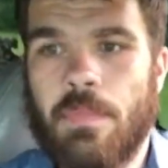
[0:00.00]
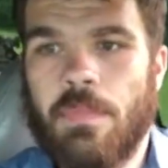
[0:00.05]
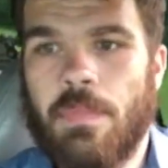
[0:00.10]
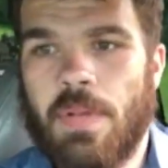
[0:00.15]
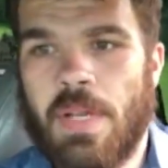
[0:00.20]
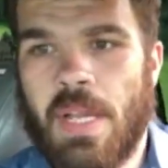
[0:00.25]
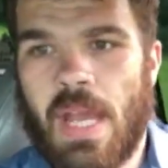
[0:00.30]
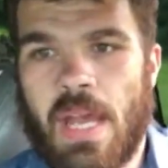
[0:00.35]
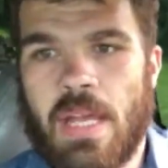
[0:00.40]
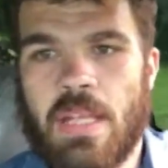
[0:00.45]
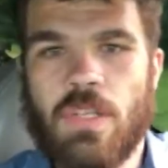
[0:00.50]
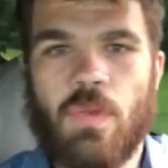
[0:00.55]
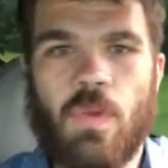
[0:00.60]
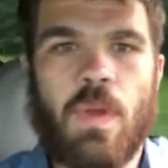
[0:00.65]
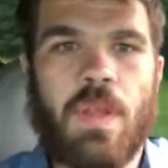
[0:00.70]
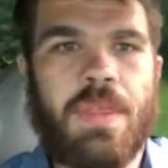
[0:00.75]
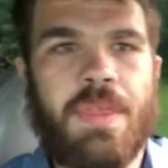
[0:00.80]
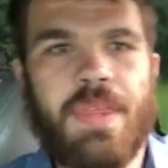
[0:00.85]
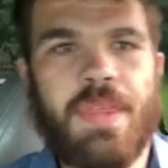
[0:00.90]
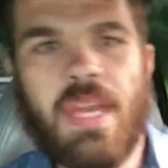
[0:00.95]
But yeah, I just
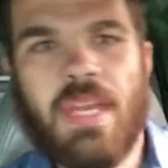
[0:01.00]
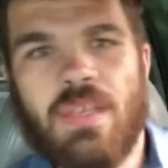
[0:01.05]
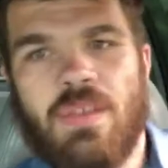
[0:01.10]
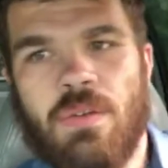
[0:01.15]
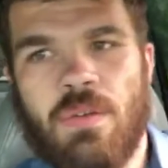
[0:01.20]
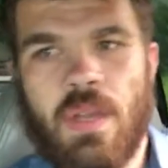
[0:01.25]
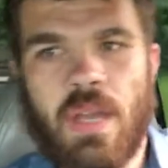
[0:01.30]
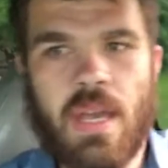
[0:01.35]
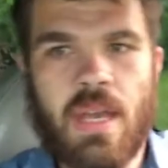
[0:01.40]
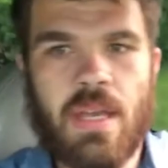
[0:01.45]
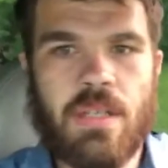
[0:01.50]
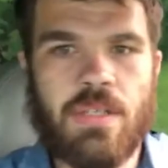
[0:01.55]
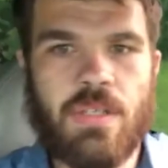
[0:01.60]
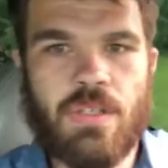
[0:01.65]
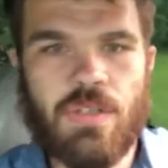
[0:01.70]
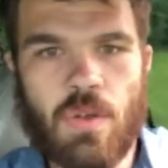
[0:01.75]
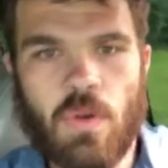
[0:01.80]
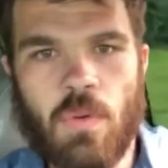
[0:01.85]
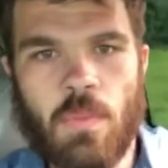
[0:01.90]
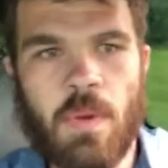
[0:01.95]
want to thank you guys
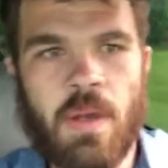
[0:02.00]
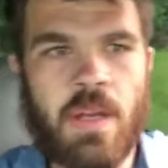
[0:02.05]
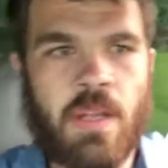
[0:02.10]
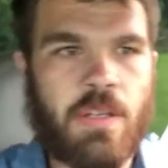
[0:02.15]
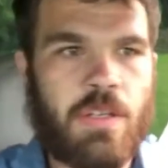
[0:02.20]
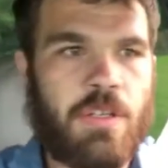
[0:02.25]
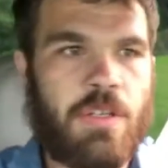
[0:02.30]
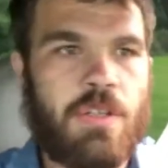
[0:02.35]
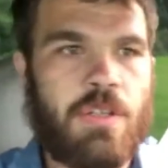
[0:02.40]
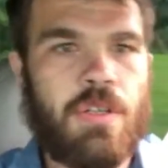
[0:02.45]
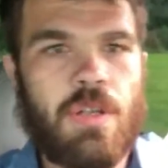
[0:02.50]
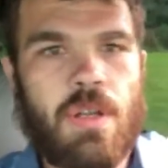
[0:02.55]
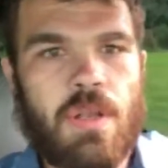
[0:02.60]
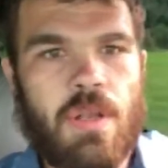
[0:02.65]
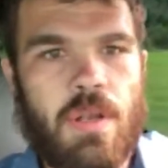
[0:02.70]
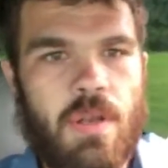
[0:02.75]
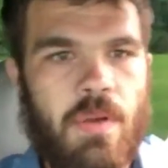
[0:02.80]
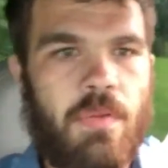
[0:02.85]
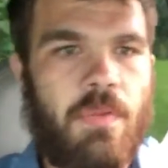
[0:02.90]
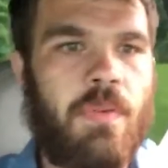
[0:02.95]
so much
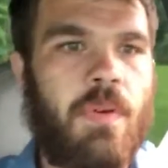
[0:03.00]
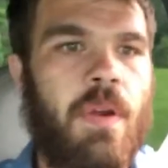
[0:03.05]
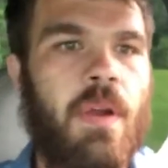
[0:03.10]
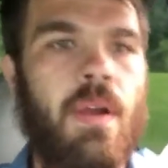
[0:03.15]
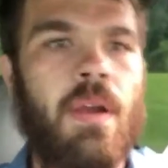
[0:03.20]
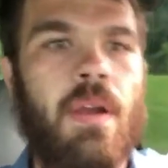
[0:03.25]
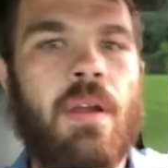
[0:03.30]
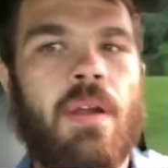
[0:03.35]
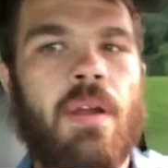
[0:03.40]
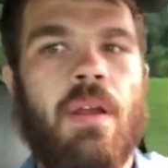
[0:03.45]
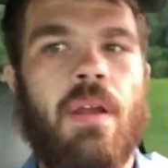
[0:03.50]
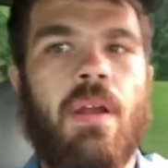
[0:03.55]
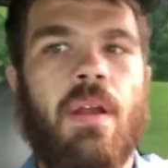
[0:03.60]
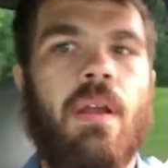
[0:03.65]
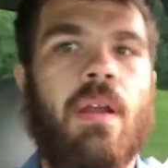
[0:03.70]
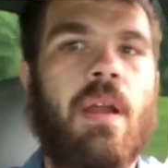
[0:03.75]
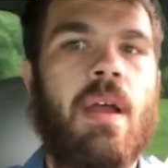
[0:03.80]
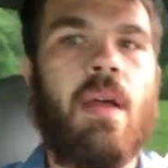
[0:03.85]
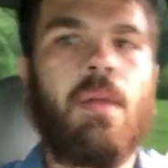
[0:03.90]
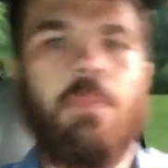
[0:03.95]
for
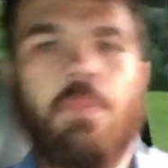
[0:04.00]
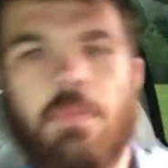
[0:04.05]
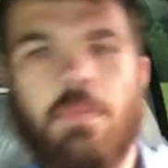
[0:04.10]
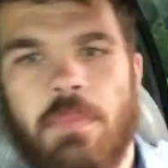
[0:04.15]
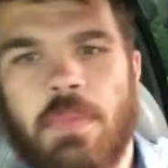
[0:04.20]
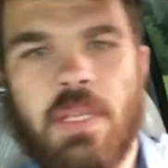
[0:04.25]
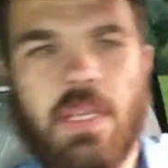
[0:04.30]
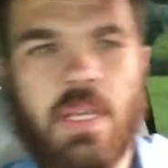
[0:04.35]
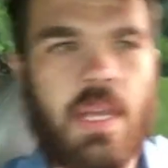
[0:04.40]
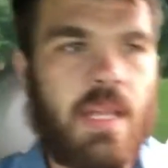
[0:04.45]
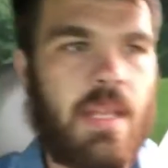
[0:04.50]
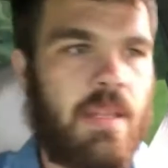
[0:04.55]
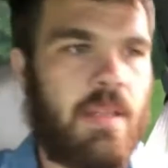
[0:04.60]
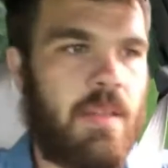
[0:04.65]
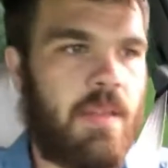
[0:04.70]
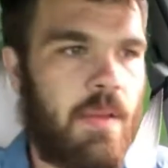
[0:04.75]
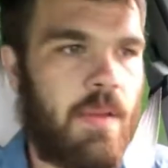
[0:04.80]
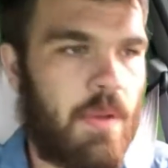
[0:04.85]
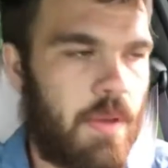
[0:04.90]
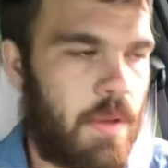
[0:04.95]
helping
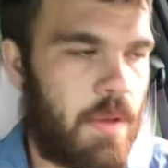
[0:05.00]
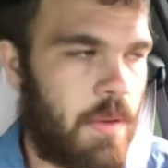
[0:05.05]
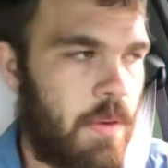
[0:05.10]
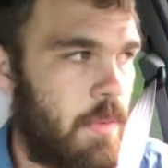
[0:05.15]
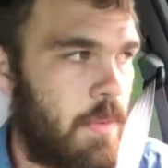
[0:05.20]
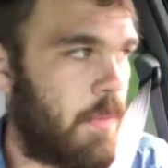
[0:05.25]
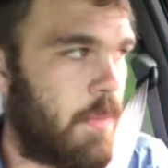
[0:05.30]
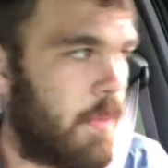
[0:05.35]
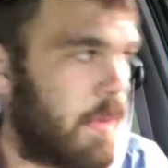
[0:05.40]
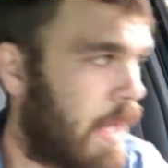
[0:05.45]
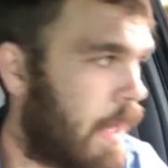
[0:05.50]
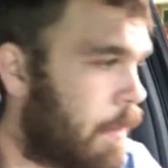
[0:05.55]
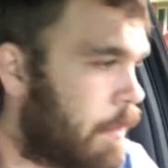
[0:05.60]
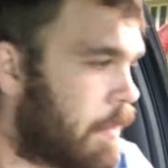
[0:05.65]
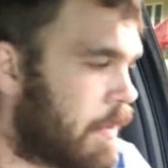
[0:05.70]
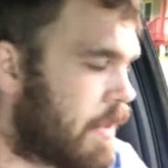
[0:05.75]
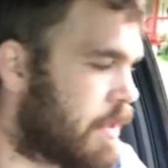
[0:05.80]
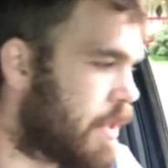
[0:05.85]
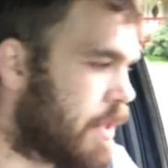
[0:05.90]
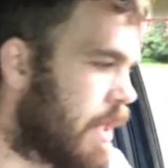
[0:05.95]
the
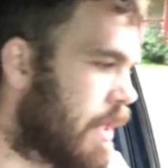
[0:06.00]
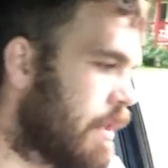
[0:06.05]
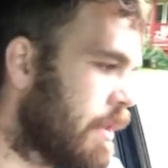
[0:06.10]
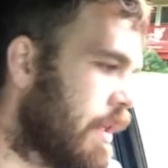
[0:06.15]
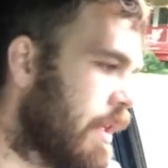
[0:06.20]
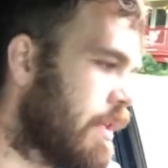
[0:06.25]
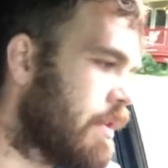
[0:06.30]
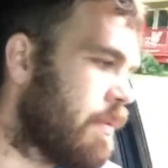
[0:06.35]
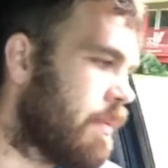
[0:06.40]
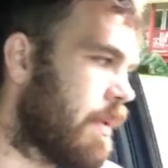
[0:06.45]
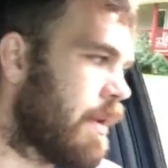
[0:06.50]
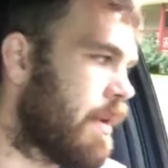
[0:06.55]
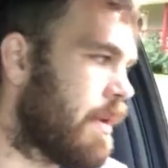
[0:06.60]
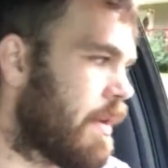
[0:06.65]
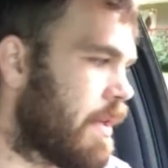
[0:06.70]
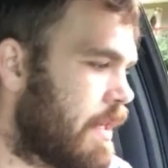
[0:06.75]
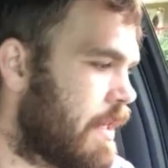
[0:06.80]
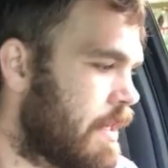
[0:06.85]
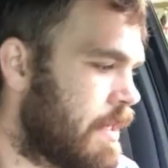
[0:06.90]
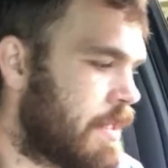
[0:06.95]
channel get to where it
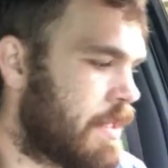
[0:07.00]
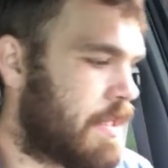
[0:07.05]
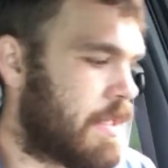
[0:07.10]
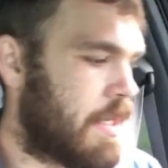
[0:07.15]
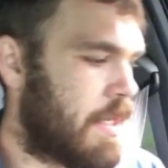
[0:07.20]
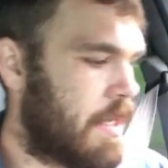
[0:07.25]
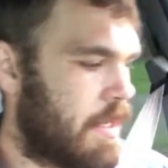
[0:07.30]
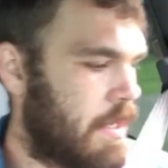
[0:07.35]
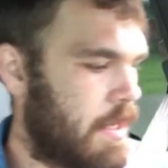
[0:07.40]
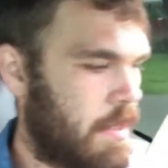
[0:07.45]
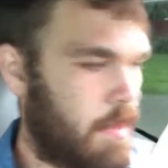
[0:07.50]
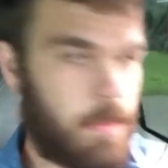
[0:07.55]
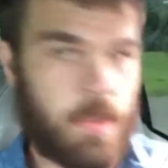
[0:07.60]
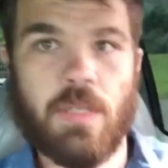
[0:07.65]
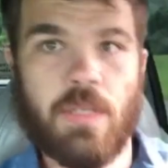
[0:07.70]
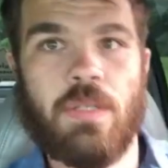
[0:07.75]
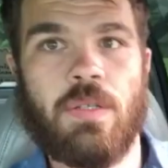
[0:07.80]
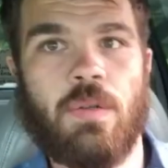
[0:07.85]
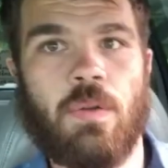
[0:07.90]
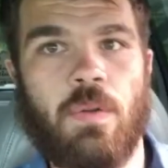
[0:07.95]
is,
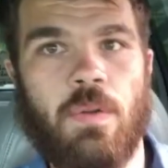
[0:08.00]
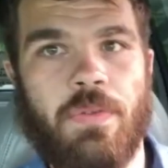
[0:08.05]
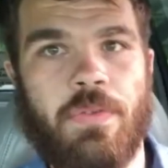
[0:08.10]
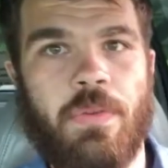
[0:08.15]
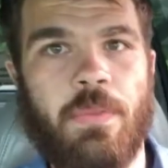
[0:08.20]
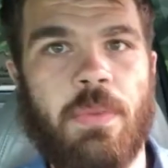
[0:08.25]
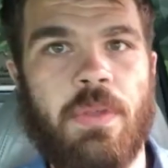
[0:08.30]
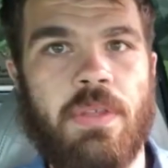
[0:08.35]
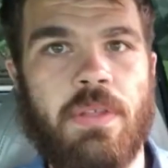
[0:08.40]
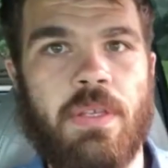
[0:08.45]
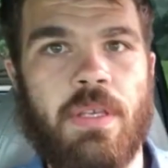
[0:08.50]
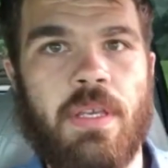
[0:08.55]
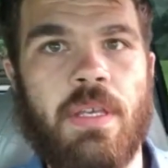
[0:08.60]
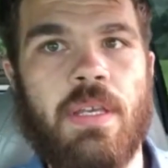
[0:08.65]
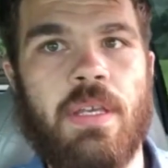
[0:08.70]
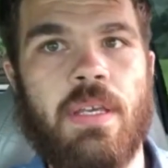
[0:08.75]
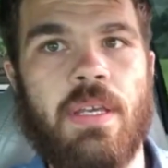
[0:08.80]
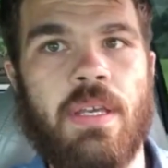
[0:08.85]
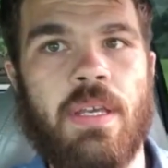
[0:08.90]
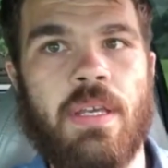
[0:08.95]
because
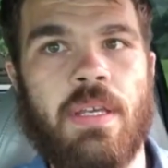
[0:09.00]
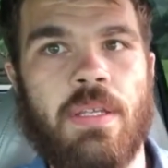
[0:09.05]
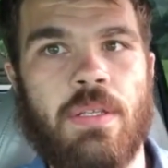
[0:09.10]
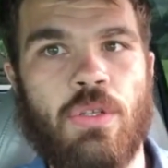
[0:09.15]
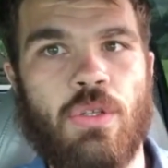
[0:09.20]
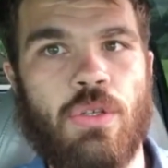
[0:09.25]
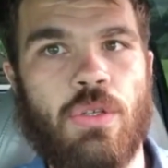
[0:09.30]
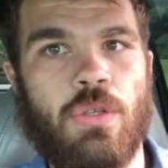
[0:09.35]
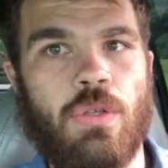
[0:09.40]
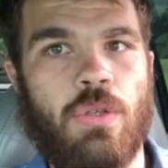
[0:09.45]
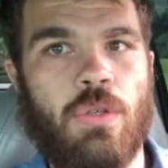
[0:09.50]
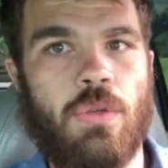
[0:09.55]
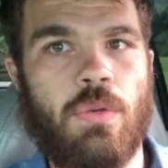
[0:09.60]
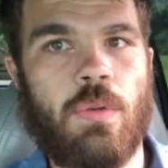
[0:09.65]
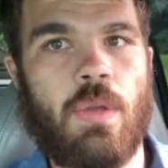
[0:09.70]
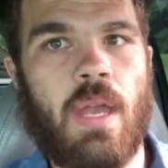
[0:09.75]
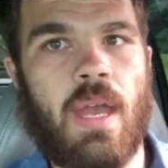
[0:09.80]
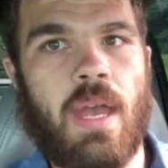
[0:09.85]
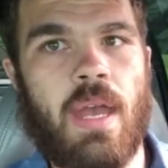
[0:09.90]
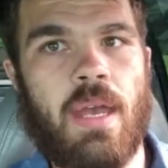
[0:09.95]
ultimately it's you
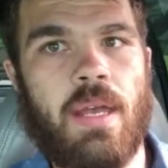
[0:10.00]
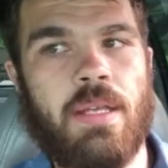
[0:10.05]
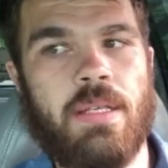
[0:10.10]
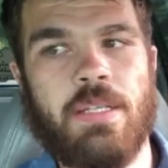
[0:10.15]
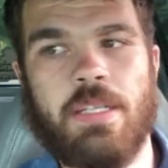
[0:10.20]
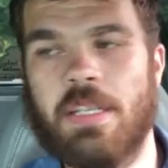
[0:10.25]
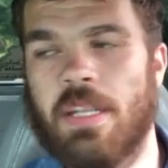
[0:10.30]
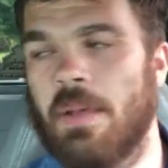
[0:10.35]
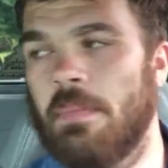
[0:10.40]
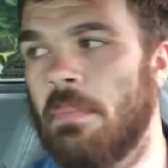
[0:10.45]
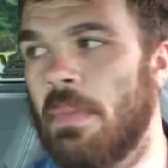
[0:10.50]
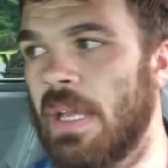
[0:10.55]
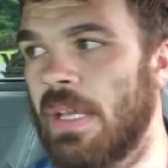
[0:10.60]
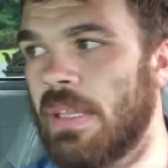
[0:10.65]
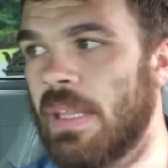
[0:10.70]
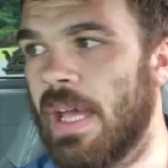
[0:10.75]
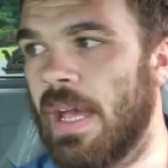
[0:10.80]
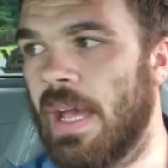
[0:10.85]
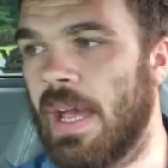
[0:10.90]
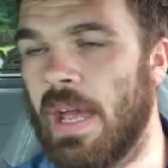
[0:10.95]
guys that make
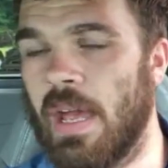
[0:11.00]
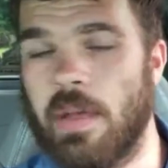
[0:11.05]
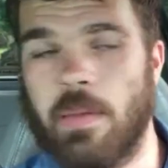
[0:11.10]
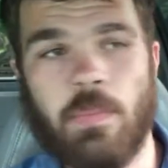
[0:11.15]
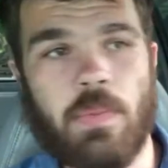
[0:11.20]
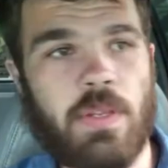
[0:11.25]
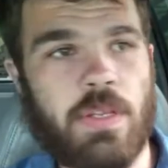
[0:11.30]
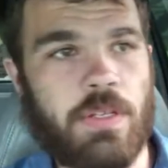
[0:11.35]
that happen.